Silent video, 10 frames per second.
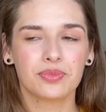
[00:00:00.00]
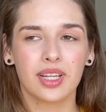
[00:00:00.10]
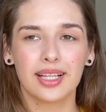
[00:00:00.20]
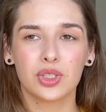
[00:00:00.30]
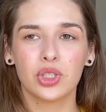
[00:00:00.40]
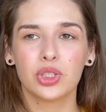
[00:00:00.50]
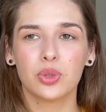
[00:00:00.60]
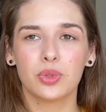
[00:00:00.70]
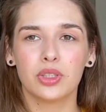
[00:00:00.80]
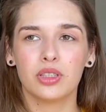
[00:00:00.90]
as soon as you
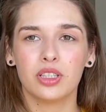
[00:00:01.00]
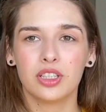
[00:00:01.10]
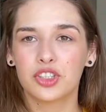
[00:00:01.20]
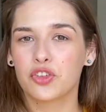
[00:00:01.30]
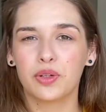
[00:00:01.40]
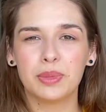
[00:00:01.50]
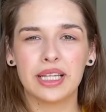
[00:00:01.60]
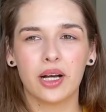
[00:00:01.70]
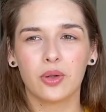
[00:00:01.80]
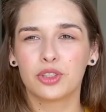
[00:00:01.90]
will scream it
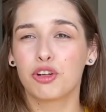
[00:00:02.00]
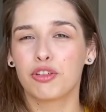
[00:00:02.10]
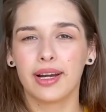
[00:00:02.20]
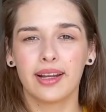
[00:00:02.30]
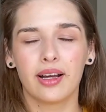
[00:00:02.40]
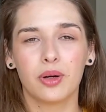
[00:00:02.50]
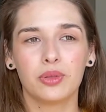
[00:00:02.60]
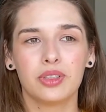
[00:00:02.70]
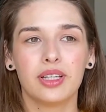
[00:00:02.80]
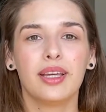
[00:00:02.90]
out, cry it out,
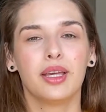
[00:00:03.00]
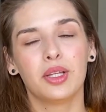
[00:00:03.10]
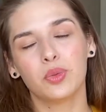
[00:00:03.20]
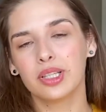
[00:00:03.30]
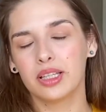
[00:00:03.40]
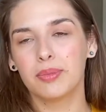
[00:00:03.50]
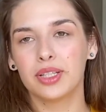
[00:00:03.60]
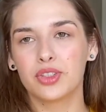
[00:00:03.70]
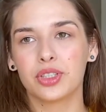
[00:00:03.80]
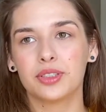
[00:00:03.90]
it will get
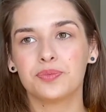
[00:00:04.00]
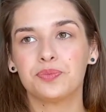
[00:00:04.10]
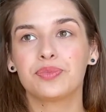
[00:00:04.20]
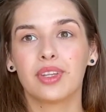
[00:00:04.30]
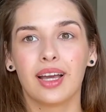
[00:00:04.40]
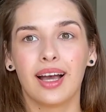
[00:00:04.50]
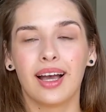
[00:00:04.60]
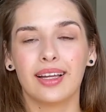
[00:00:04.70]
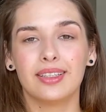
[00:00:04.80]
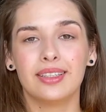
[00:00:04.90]
better,
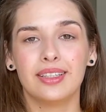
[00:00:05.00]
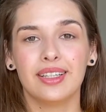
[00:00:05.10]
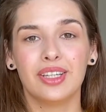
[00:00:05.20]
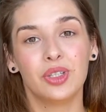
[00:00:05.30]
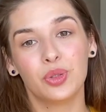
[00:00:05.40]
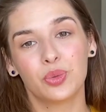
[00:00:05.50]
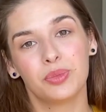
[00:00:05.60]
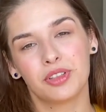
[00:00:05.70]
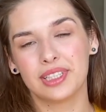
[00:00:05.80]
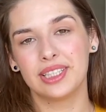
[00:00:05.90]
and you will be
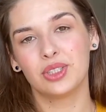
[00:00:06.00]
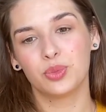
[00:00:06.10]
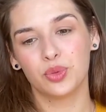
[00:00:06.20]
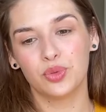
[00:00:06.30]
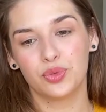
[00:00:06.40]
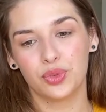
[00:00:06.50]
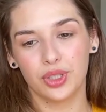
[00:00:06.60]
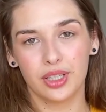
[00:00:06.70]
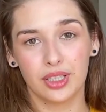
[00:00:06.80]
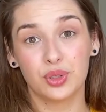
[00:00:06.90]
ready to move
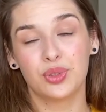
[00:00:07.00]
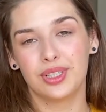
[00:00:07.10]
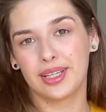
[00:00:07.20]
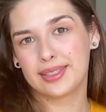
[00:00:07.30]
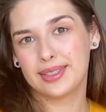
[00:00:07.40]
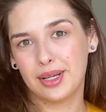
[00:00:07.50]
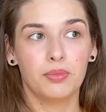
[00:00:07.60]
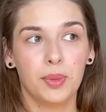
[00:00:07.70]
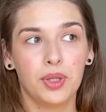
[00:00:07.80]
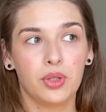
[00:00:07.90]
to the next step.
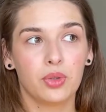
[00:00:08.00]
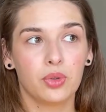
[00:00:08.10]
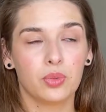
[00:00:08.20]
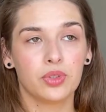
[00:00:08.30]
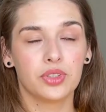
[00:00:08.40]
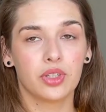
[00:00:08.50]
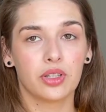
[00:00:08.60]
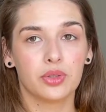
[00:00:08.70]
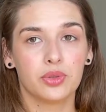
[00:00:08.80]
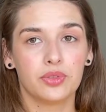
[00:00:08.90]
Maybe you will
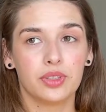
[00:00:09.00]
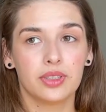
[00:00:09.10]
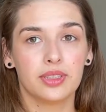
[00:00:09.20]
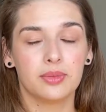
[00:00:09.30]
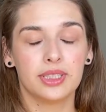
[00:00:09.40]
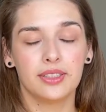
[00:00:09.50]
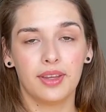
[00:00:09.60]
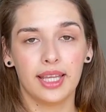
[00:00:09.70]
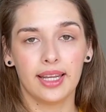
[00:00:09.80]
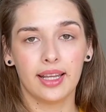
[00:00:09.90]
start to feel
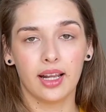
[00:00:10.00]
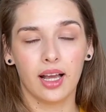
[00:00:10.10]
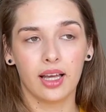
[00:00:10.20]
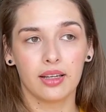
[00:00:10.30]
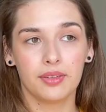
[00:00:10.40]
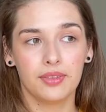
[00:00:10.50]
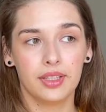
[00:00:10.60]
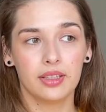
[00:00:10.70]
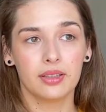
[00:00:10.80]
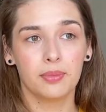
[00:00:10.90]
demotivated and
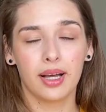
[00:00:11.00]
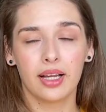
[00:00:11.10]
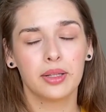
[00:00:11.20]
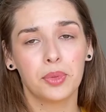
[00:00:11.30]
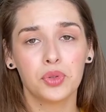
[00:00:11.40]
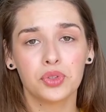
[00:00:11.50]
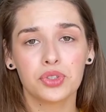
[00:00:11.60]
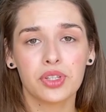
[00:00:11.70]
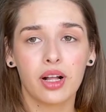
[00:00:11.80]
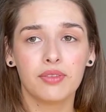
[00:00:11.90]
feel bad about
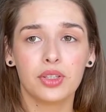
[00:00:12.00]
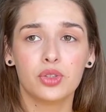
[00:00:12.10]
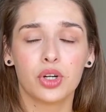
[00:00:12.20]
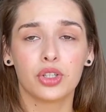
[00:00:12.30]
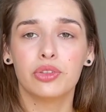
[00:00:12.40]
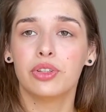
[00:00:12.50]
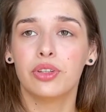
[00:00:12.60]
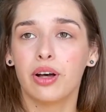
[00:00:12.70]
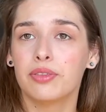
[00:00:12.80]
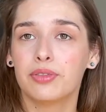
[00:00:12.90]
yourself, that you're not
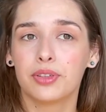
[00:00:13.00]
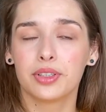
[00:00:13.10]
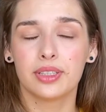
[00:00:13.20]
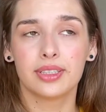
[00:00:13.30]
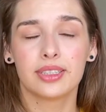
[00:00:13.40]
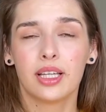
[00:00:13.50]
enough for this.